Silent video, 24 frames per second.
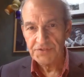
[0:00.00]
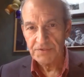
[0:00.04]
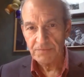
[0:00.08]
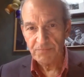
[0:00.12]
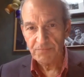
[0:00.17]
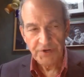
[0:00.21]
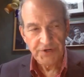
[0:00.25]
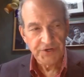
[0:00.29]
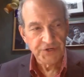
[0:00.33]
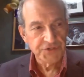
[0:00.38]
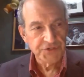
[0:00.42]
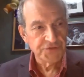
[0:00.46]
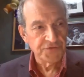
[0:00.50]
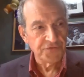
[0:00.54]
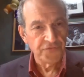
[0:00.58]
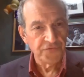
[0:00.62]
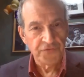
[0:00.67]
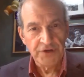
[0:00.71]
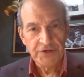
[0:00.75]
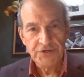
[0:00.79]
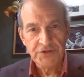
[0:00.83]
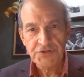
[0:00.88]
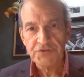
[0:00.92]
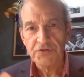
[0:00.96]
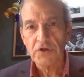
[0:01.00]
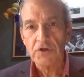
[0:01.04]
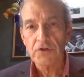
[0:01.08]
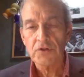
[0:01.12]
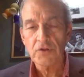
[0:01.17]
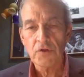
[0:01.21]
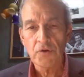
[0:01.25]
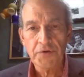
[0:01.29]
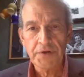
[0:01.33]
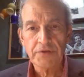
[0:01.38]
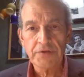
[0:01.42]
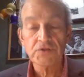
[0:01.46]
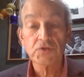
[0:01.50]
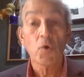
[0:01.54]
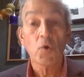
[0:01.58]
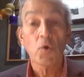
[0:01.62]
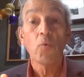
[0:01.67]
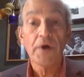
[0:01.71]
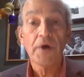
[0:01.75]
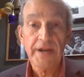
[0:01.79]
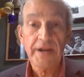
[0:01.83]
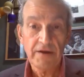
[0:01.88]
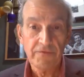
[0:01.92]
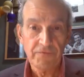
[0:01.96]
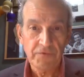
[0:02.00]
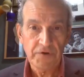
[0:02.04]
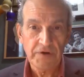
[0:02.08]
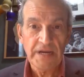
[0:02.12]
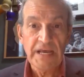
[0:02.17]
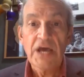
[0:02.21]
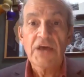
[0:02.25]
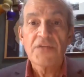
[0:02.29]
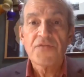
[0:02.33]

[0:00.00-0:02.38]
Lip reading: the British, the French, the Colonials, whatever.